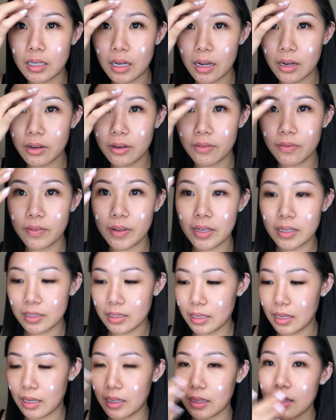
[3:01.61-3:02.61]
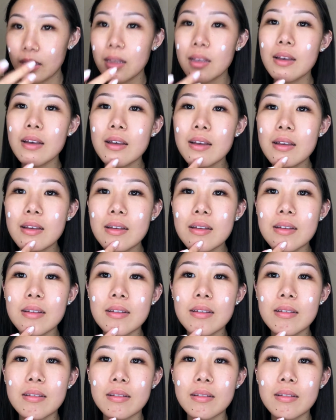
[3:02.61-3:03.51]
to dot your face like that,